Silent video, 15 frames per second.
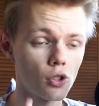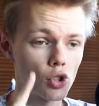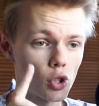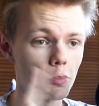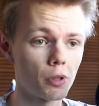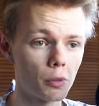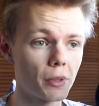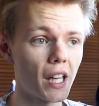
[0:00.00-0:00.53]
you
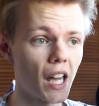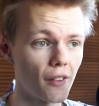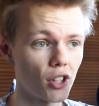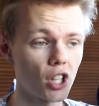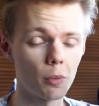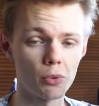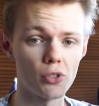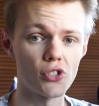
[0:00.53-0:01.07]
should probably have a
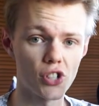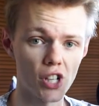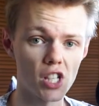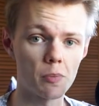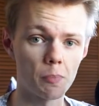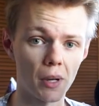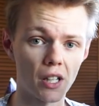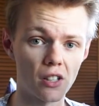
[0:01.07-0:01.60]
couple of
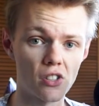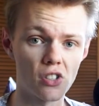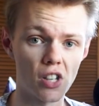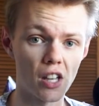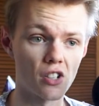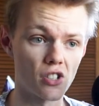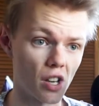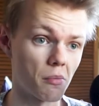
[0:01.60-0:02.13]
suspects
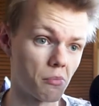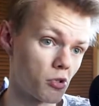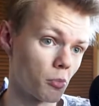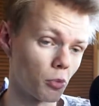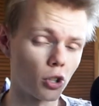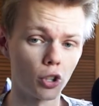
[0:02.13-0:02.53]
and some